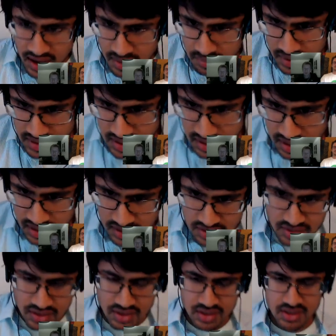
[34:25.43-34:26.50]
He said that
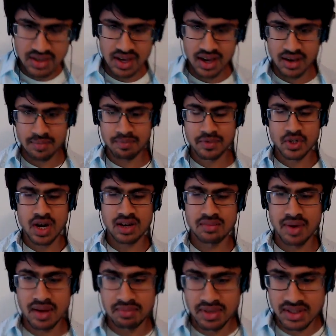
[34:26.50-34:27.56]
he's tried to
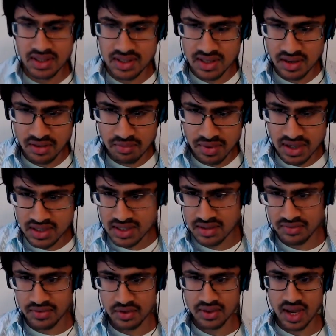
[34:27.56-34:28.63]
buy BTC on Bisq a
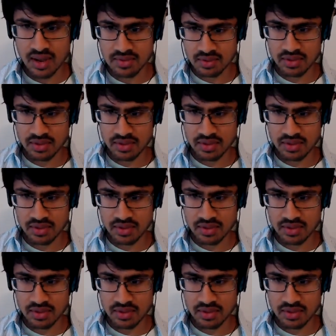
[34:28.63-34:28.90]
few times,